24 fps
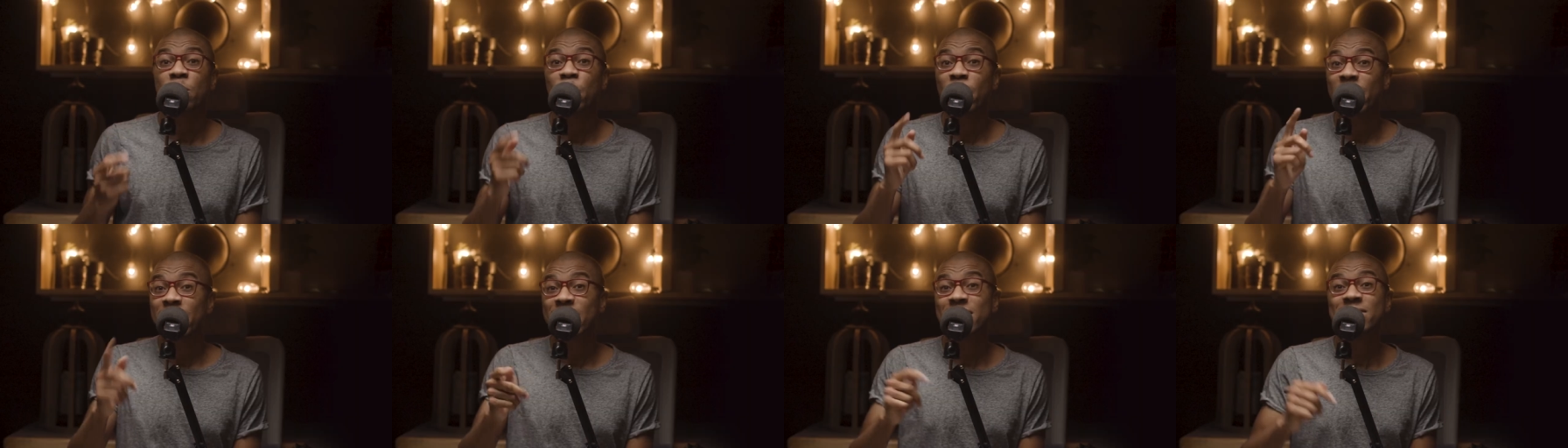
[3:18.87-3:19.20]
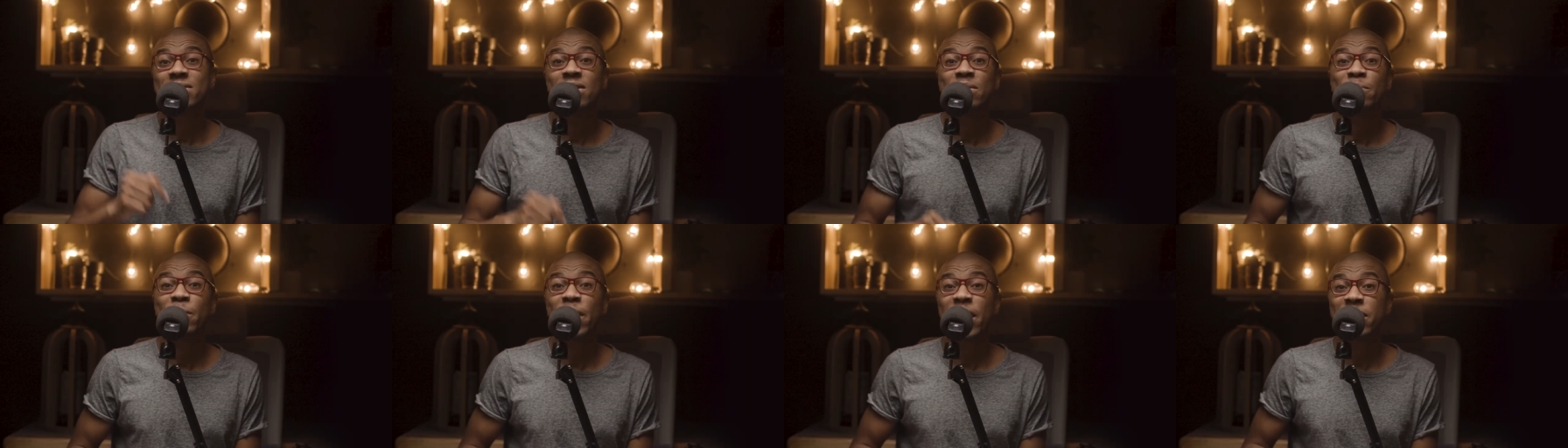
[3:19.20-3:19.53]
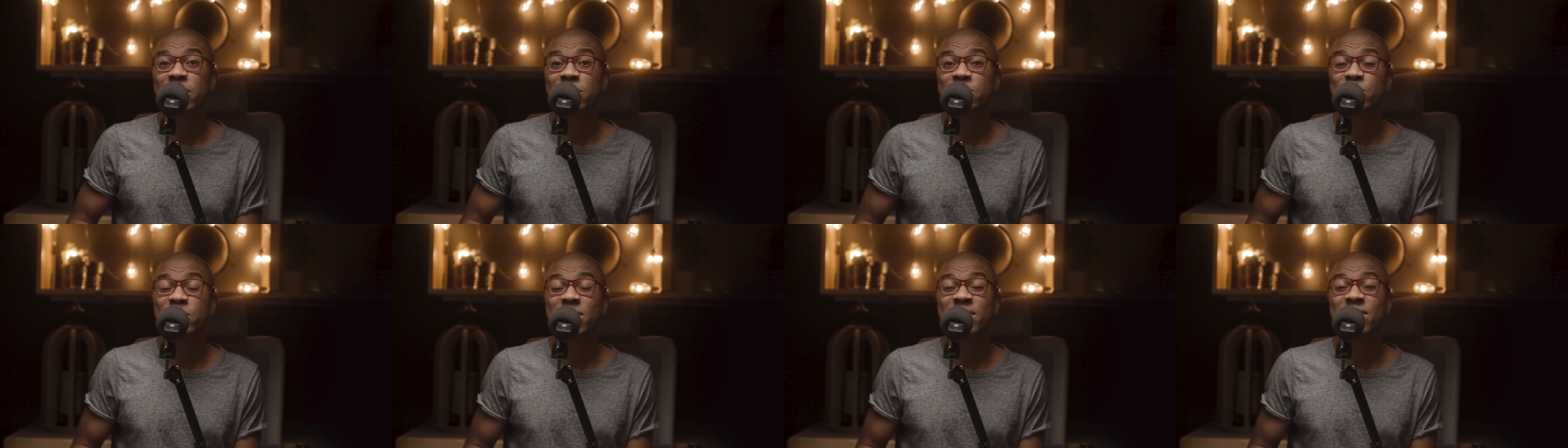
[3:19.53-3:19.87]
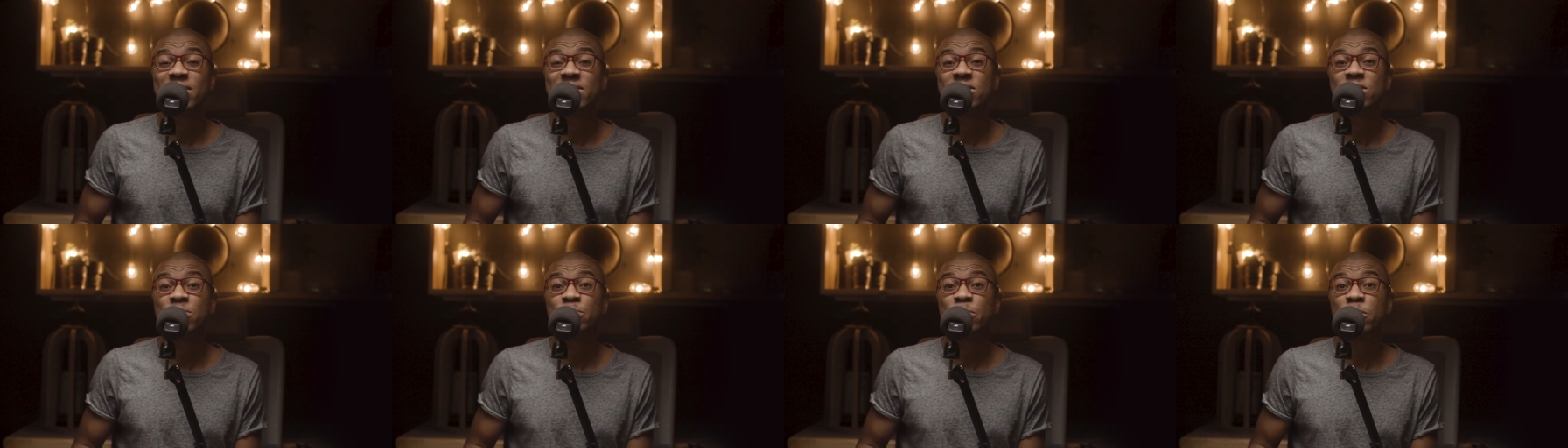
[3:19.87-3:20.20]
Why doesn't it matter?
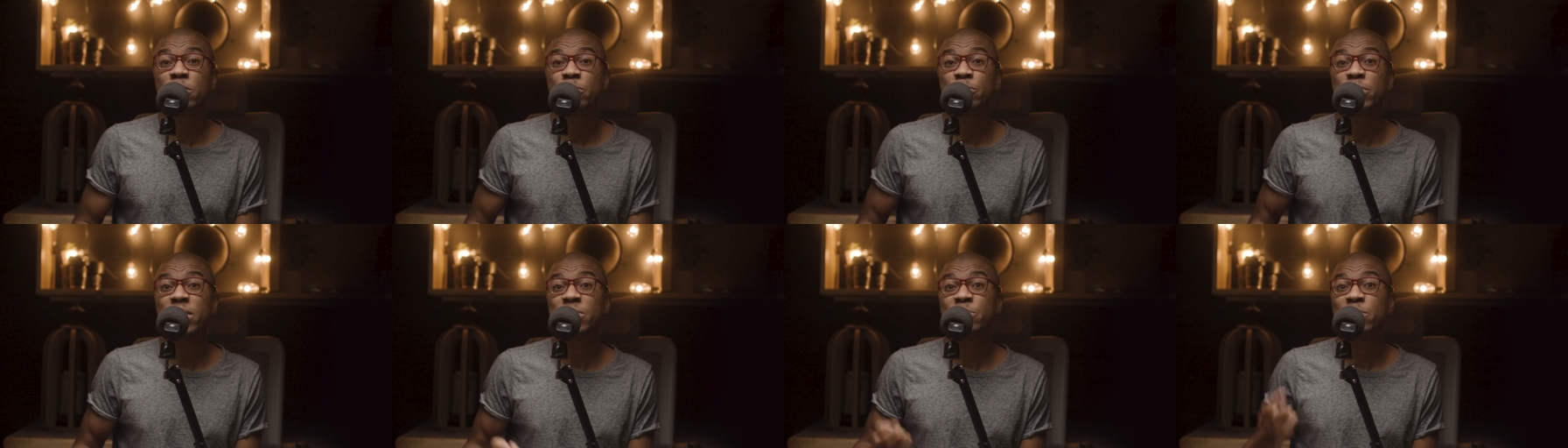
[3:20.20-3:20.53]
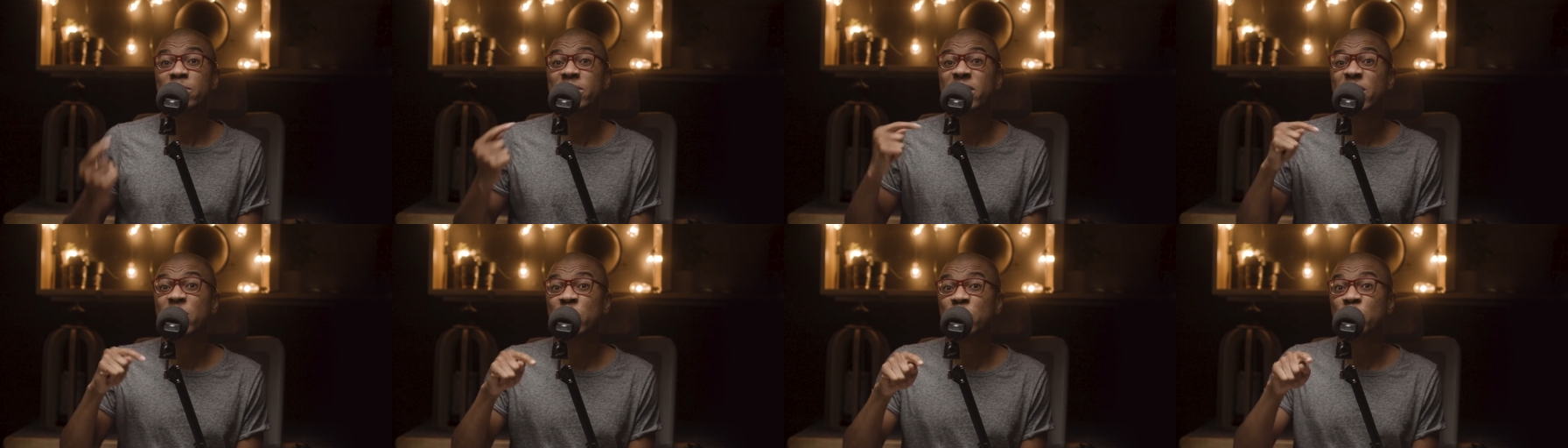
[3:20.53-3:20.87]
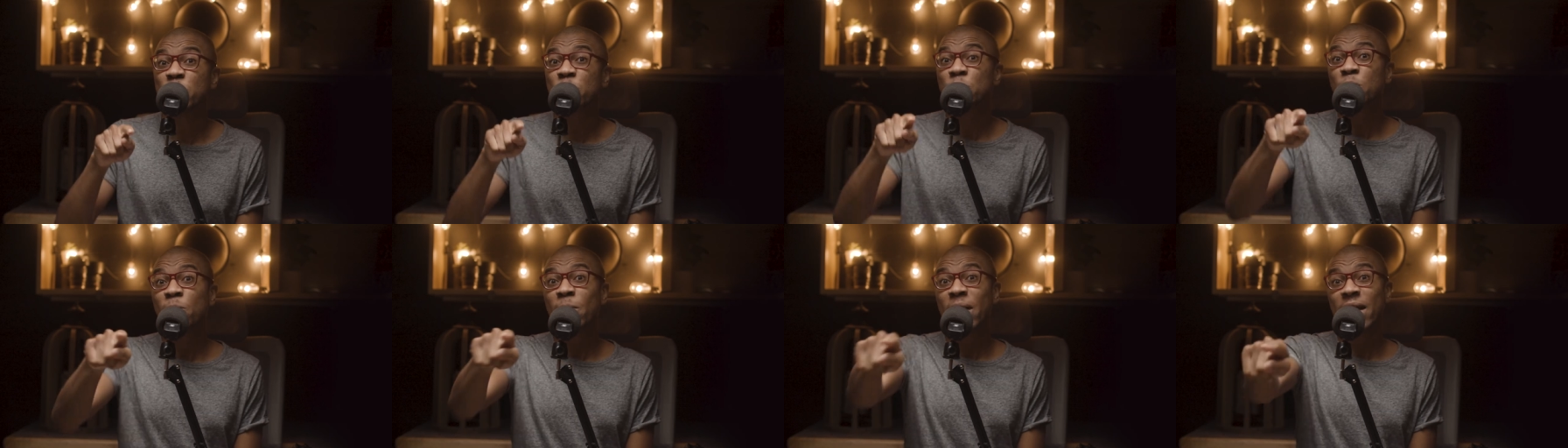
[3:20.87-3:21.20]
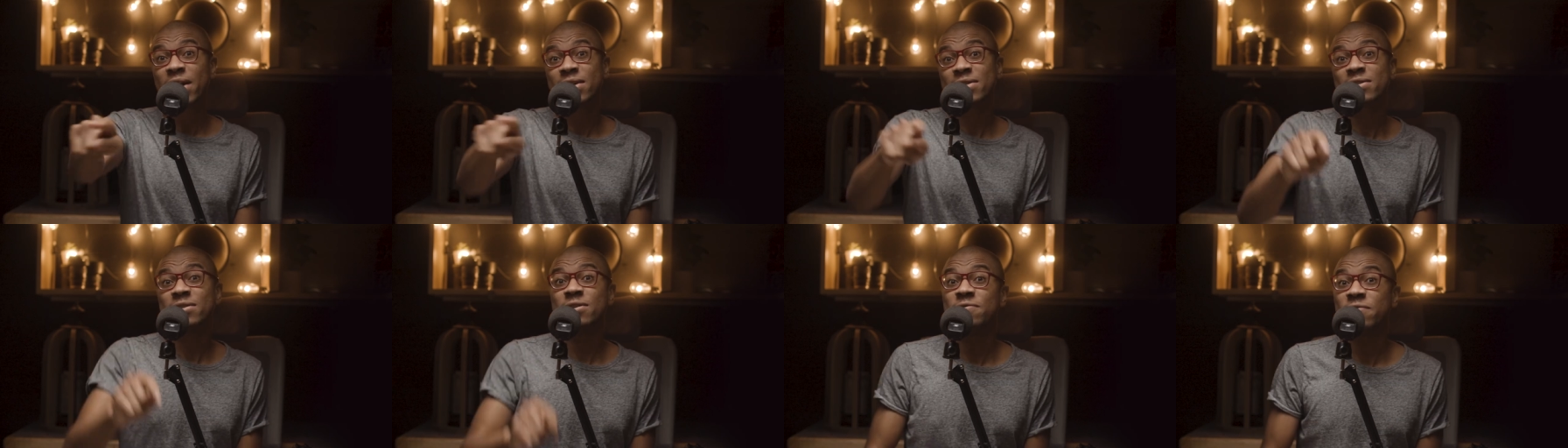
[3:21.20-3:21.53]
Because the more people that you
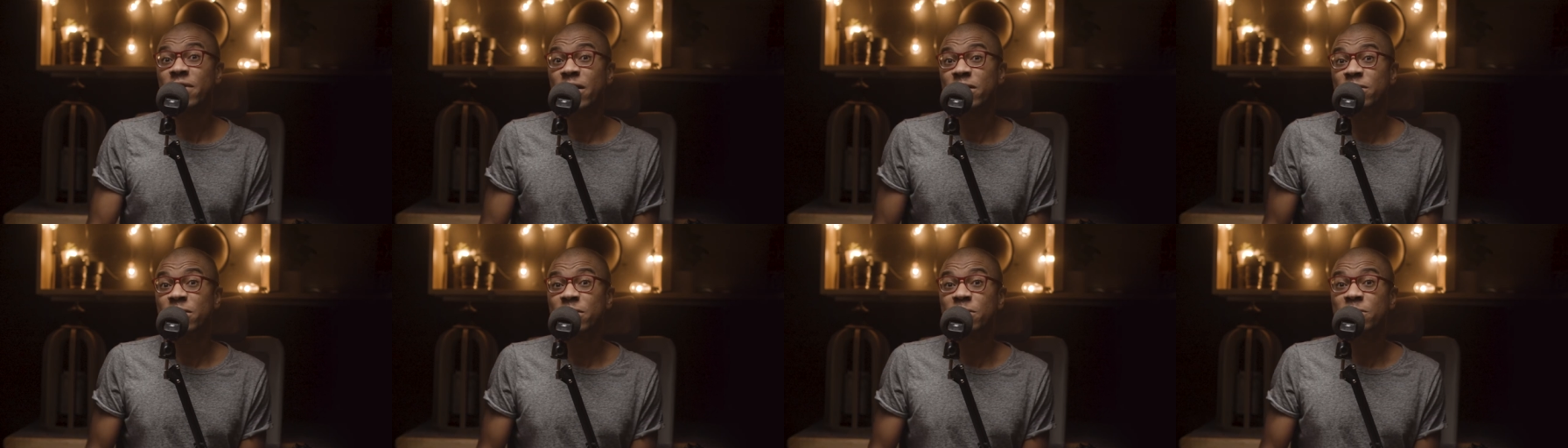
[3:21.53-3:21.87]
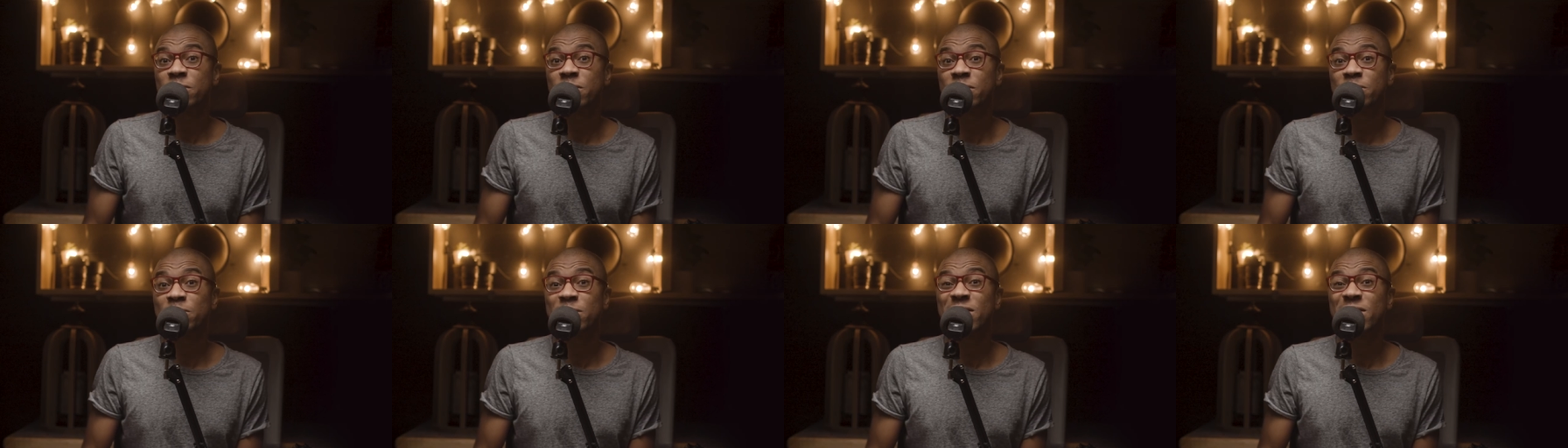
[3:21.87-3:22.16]
actually follow